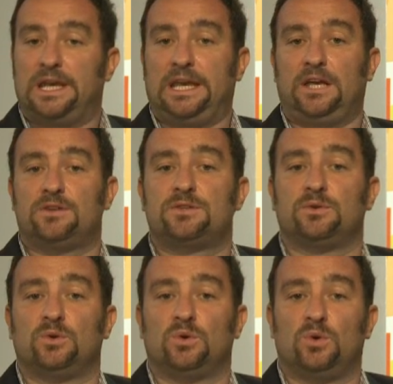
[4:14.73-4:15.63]
need
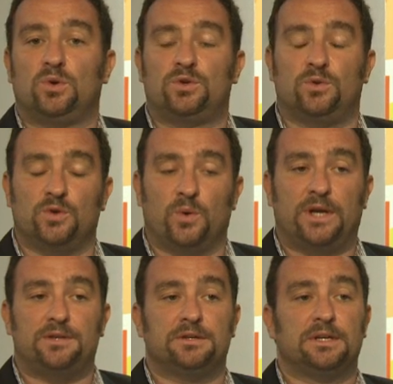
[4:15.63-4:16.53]
to do
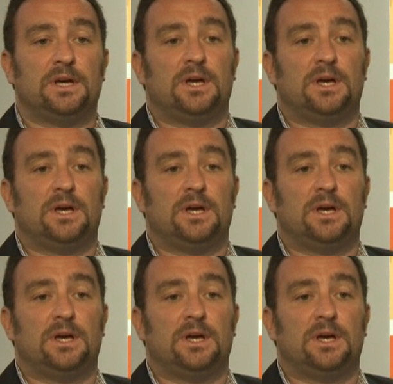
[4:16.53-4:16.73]
it.